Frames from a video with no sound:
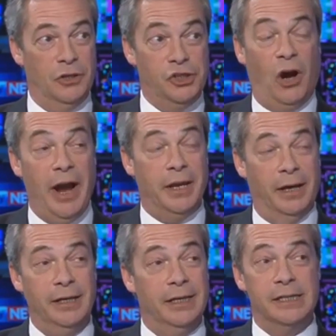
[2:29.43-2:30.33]

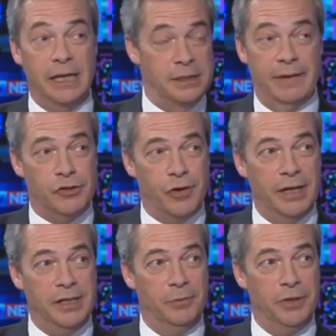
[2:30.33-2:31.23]
China doesn't have a
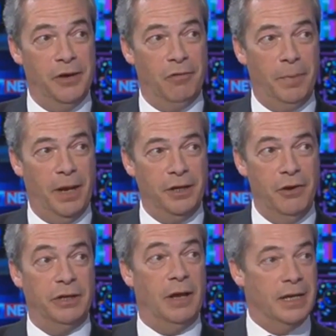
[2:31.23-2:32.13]
trade deal with the European
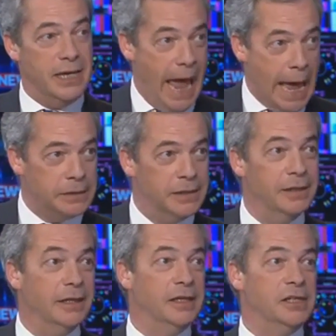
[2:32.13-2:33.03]
Union, and yet
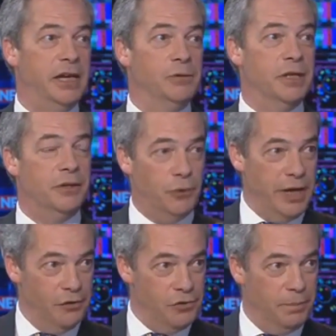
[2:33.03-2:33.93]
sells it
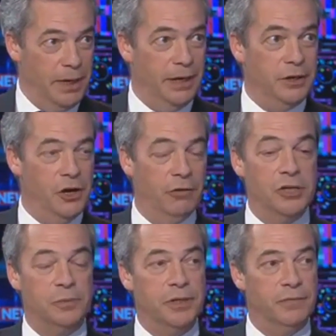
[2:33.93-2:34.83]
300 billion
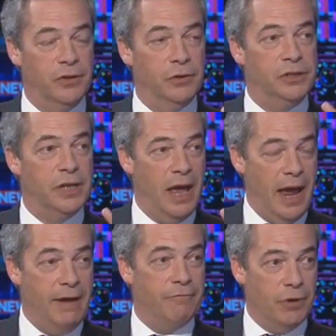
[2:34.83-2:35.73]
euros worth of goods
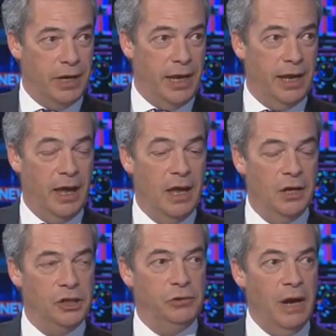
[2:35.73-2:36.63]
every year.
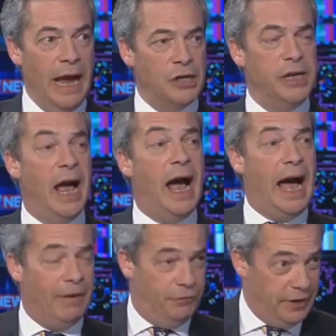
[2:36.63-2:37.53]
You don't actually
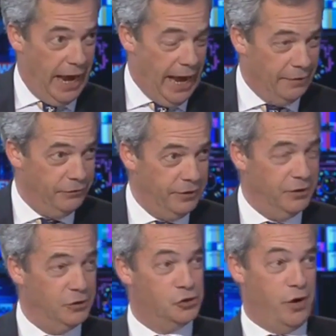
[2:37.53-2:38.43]
have to have
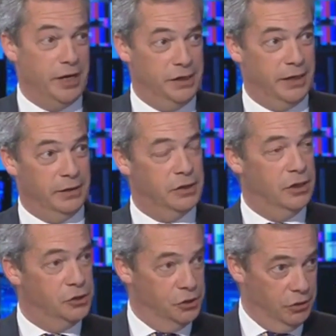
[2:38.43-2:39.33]
trade deals
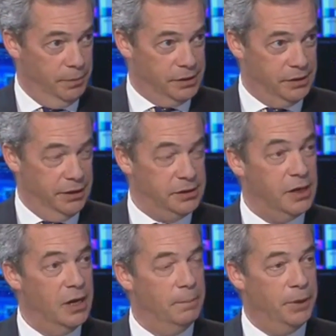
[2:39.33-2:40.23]
to do business,
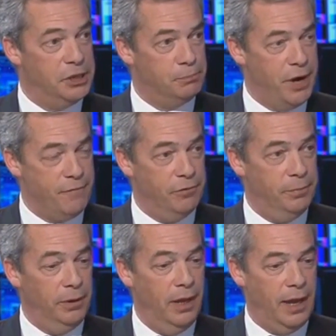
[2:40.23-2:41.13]
but it's
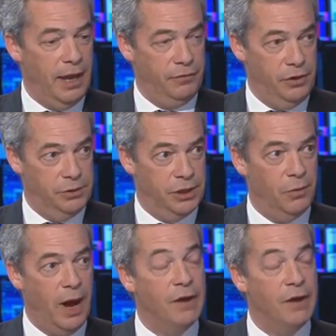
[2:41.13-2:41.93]
preferable if you do.